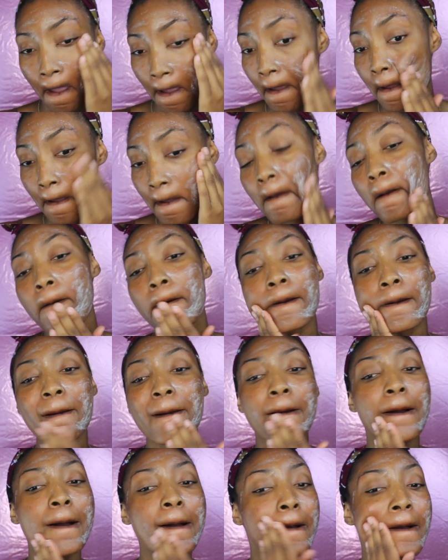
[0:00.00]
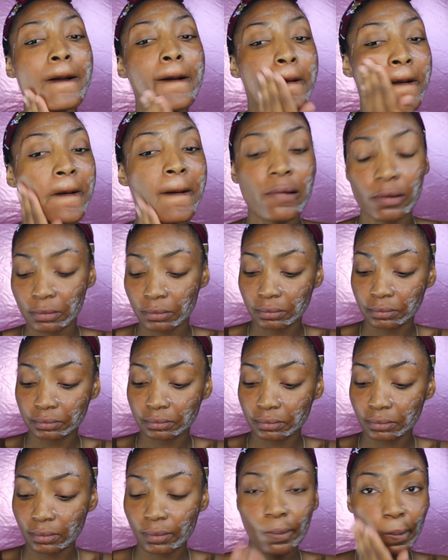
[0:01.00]
Murad and also
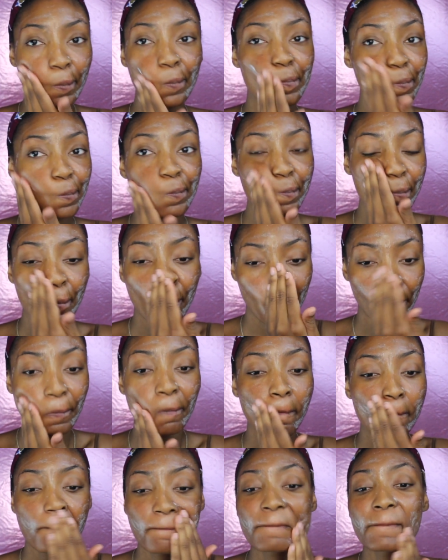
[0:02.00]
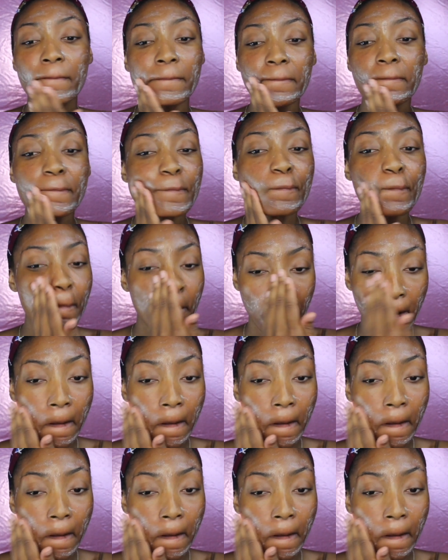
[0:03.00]
my spin brush from Olay.